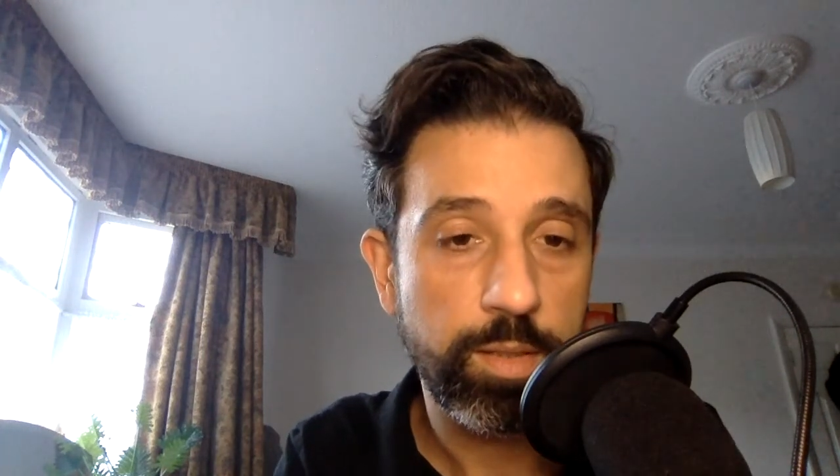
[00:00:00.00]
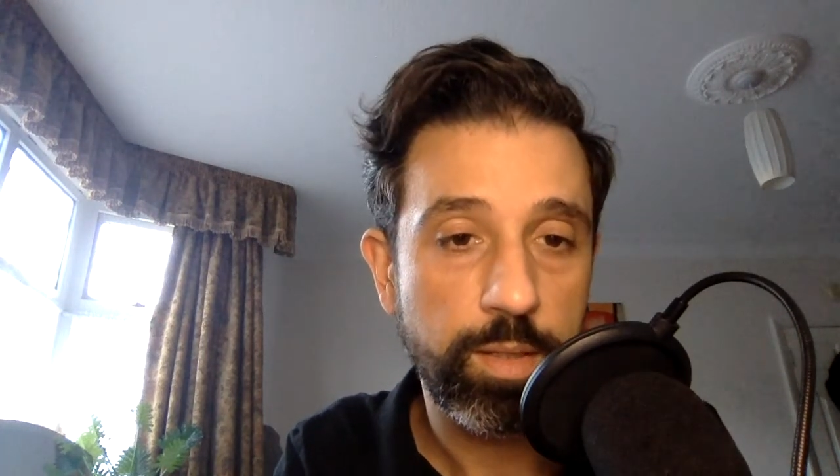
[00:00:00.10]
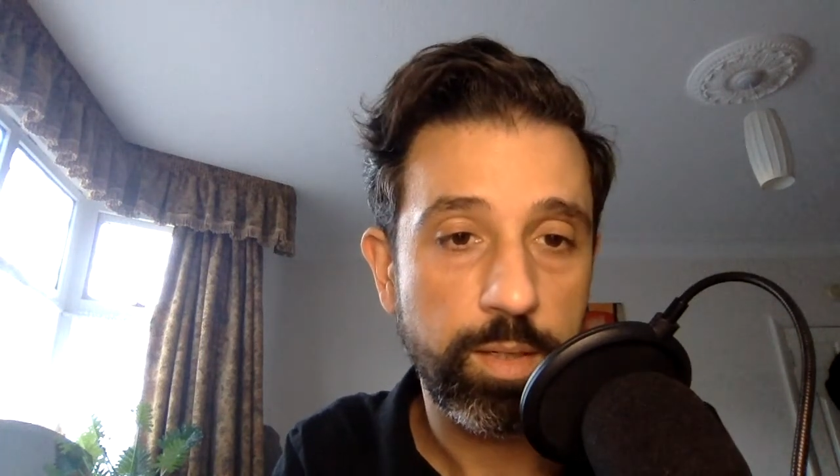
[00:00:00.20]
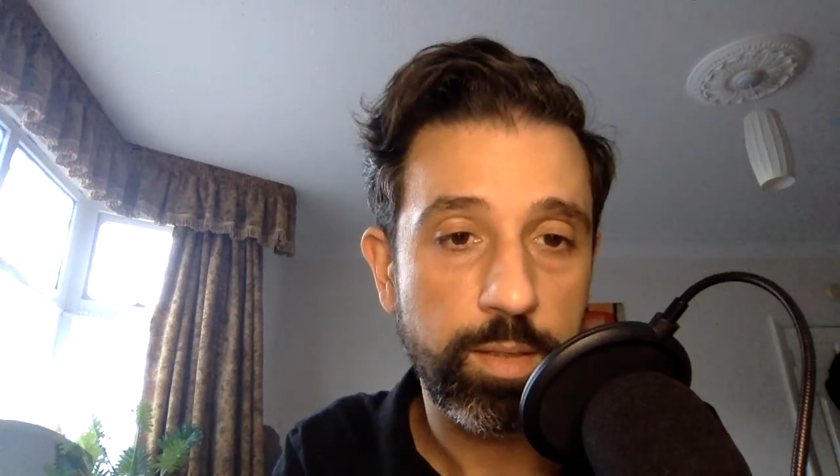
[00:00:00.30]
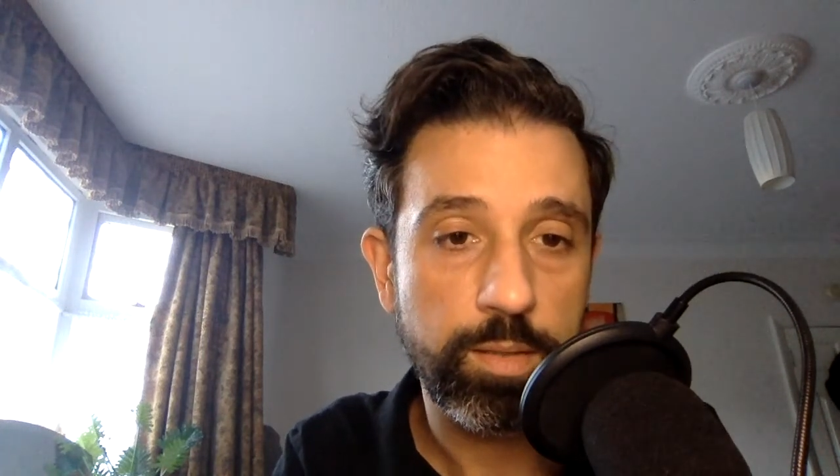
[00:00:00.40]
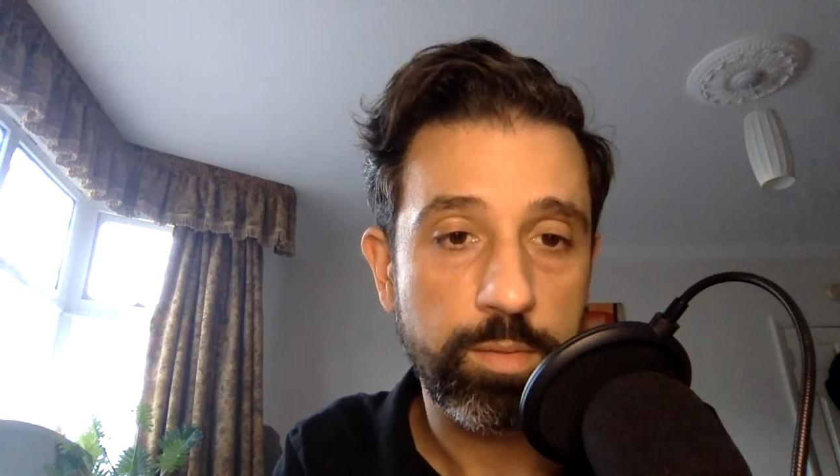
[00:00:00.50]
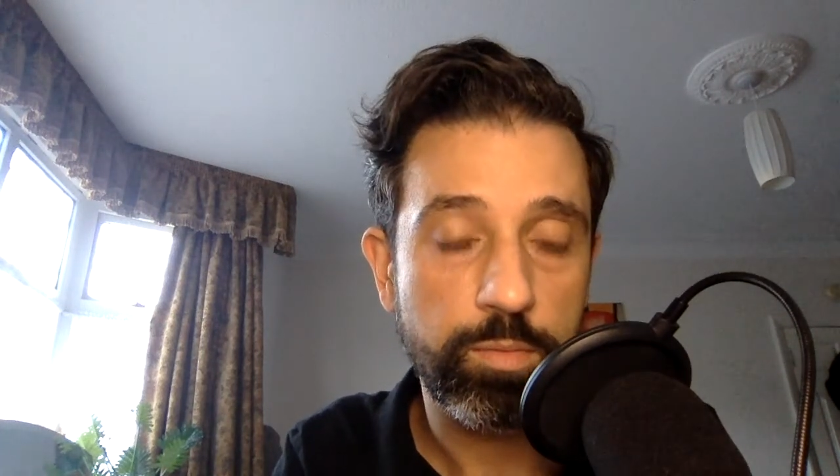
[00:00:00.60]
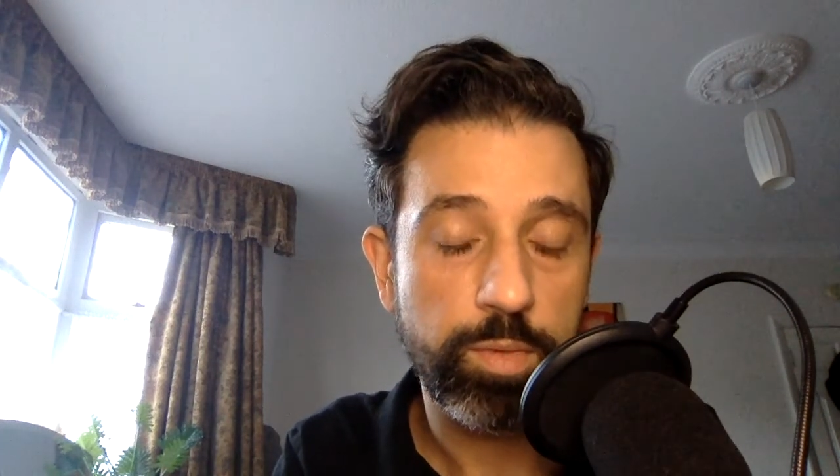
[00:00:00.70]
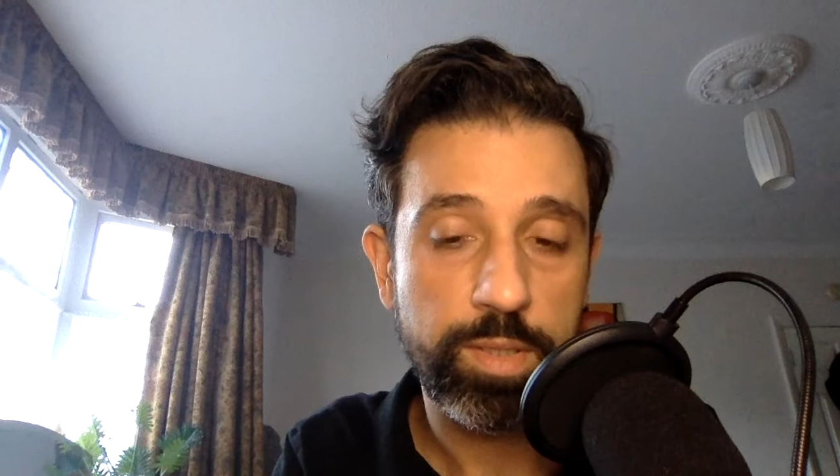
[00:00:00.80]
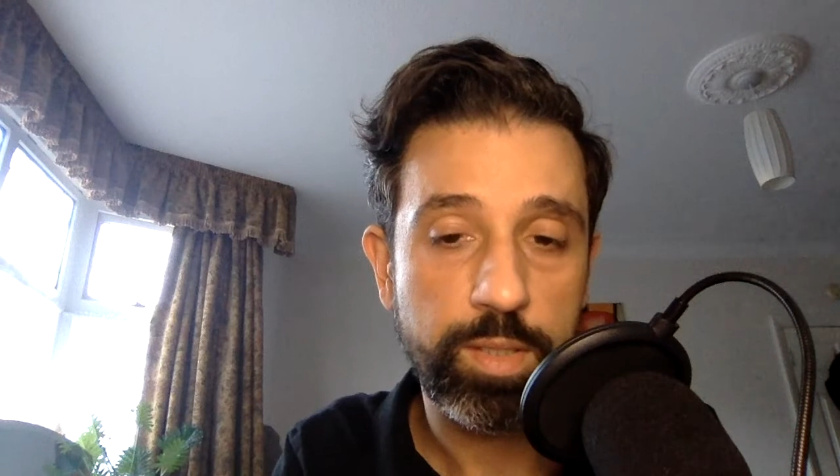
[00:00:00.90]
and
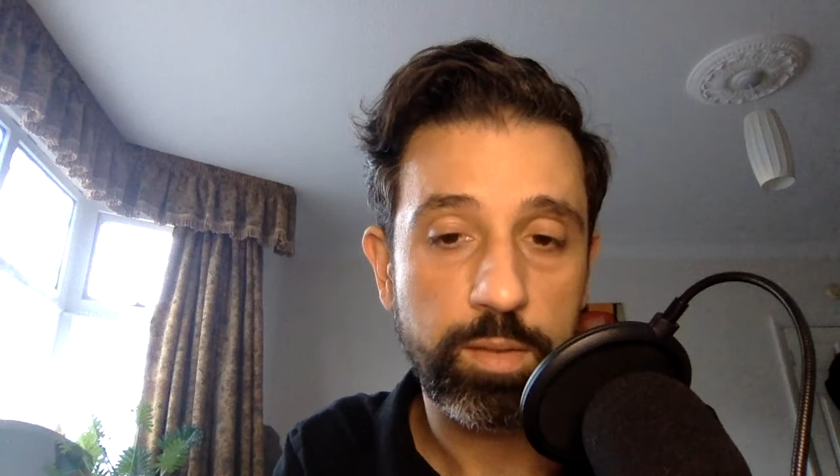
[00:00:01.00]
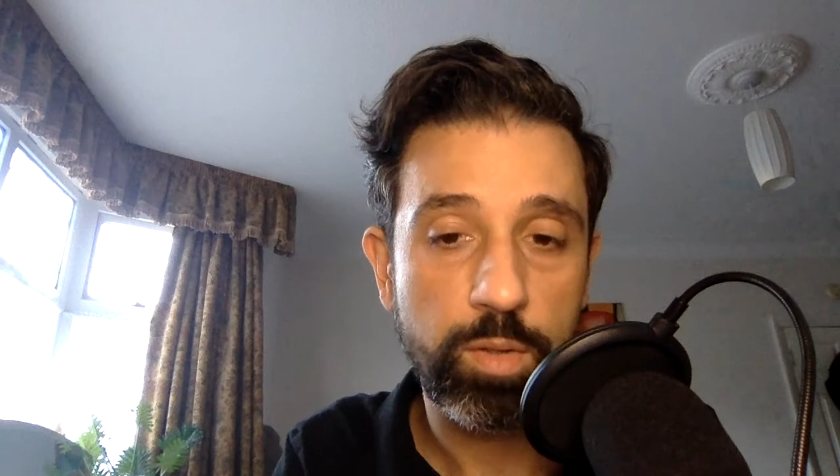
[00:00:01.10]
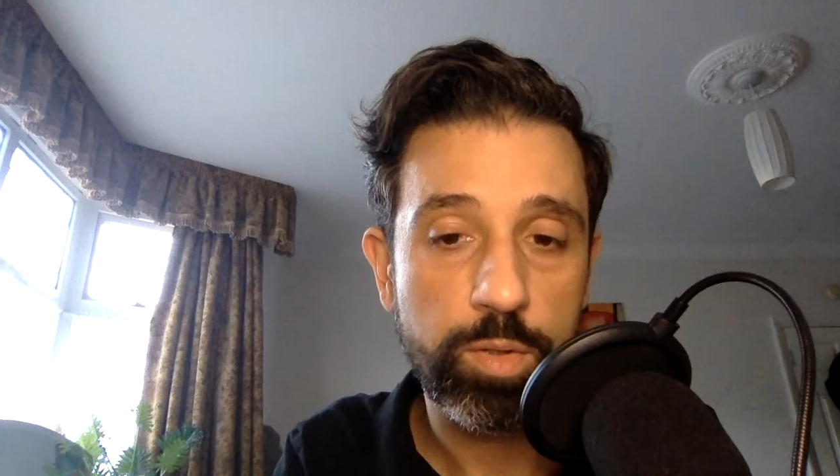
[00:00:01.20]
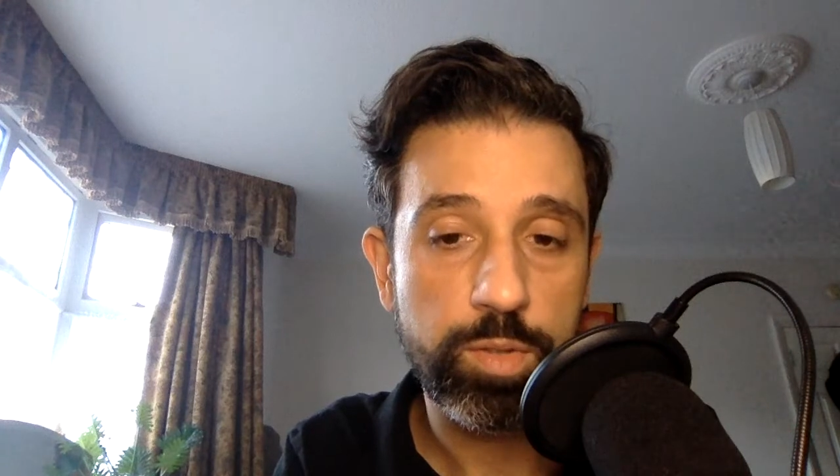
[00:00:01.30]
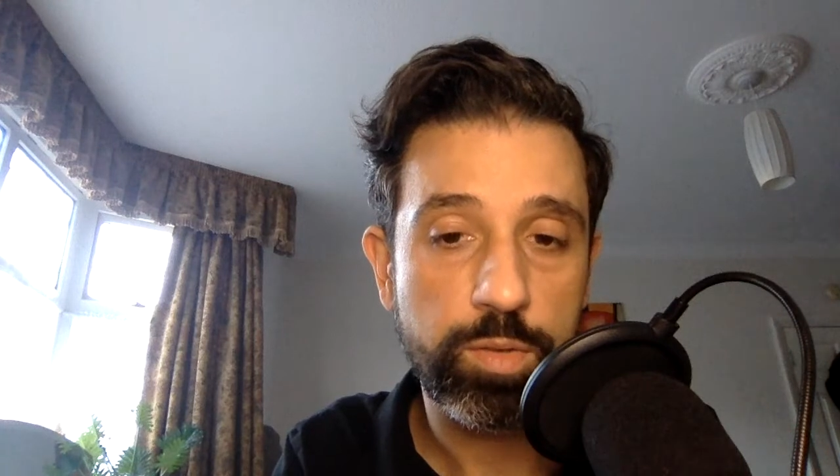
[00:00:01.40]
risking loss